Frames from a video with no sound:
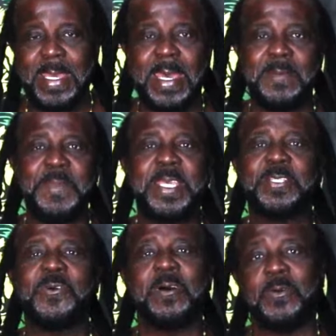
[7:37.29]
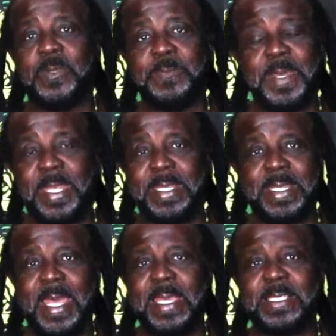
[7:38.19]
and make sure I go to bed at
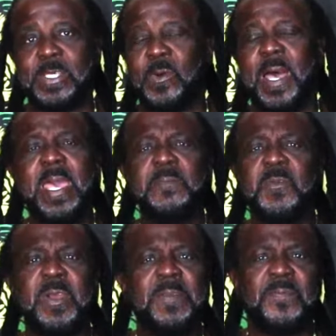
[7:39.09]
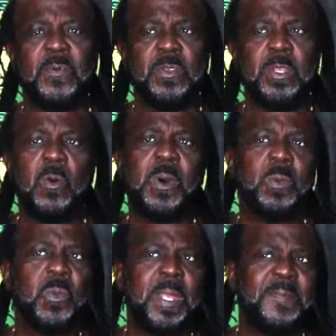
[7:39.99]
night. So I am grateful. You know
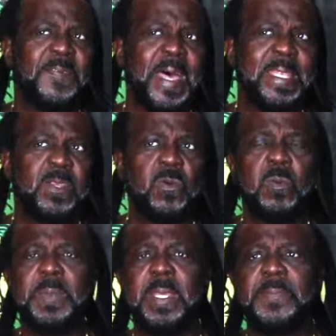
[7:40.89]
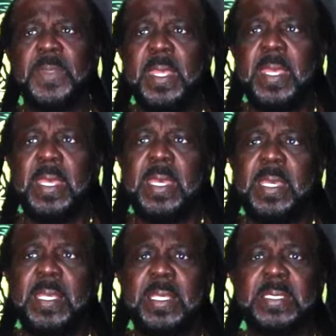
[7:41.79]
what one fan told me?
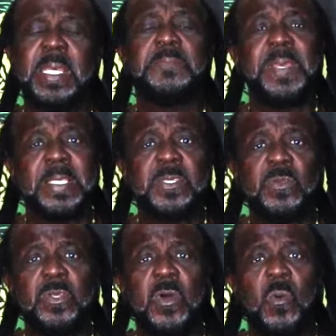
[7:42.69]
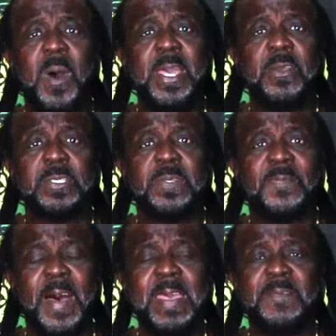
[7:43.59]
He said, Big Stone, you know why you're
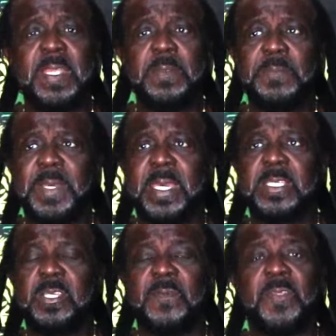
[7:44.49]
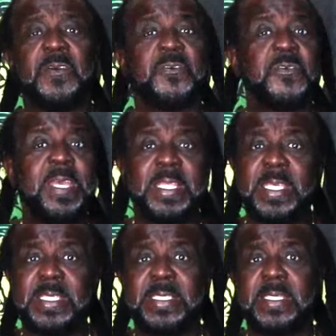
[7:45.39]
surviving? Because you have the
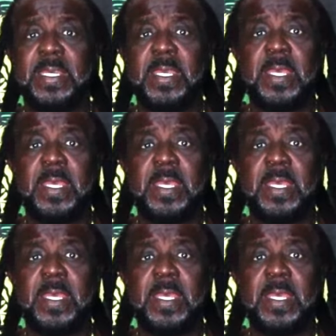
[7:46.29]
greatest